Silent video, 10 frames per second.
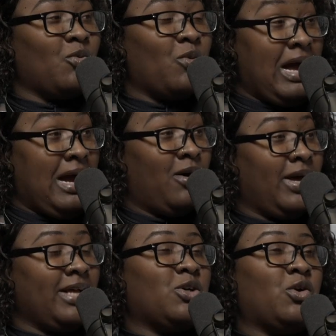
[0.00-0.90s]
Wow.
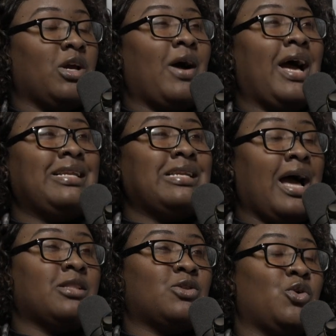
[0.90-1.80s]
Antonio, I
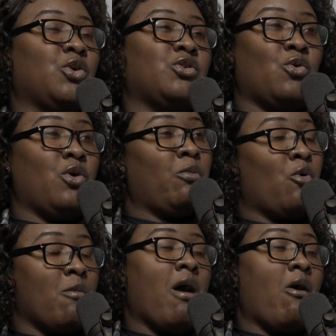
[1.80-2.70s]
knocked on your door and
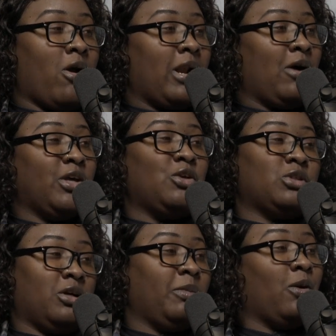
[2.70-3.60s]
poured my heart out and you
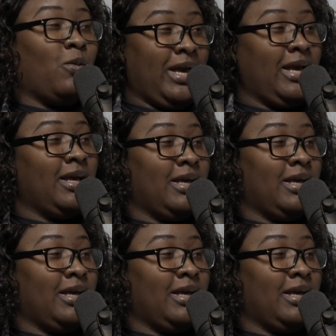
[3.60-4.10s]
turned me away.